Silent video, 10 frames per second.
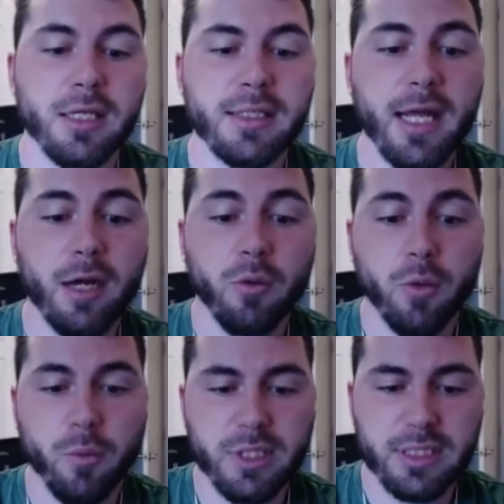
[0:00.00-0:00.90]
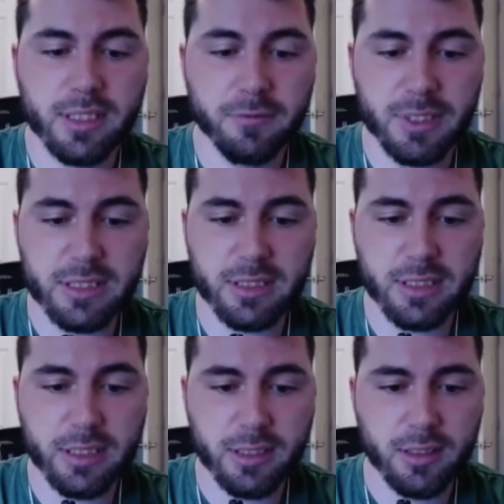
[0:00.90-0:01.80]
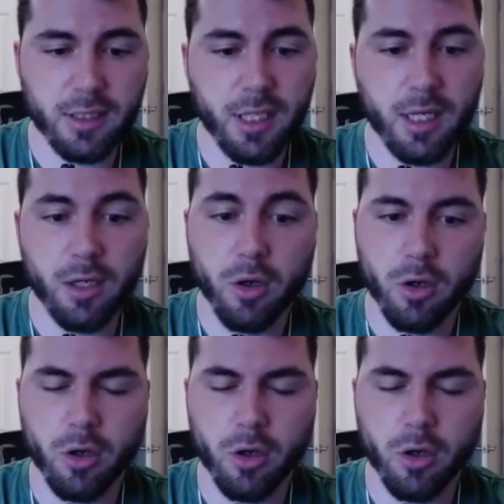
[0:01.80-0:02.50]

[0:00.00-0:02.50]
Now, we did recently uh,